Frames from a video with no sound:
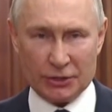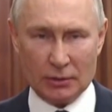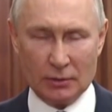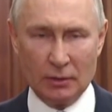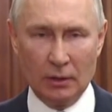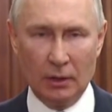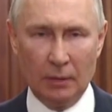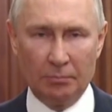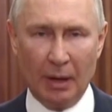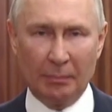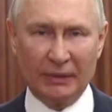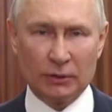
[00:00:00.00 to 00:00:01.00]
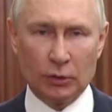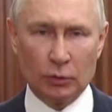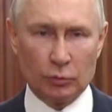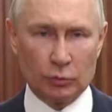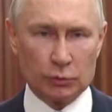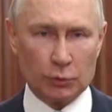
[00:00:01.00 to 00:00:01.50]
Iran has
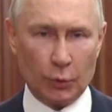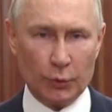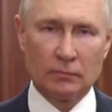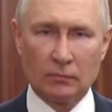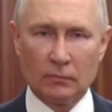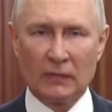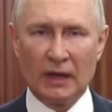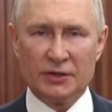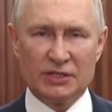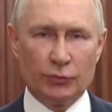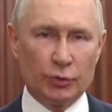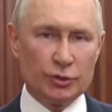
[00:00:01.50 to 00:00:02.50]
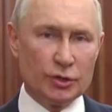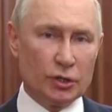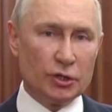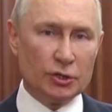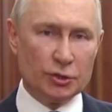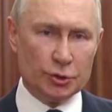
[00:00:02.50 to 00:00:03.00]
now turned to Russia
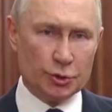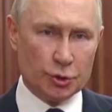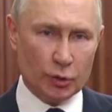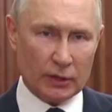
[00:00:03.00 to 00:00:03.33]
for help.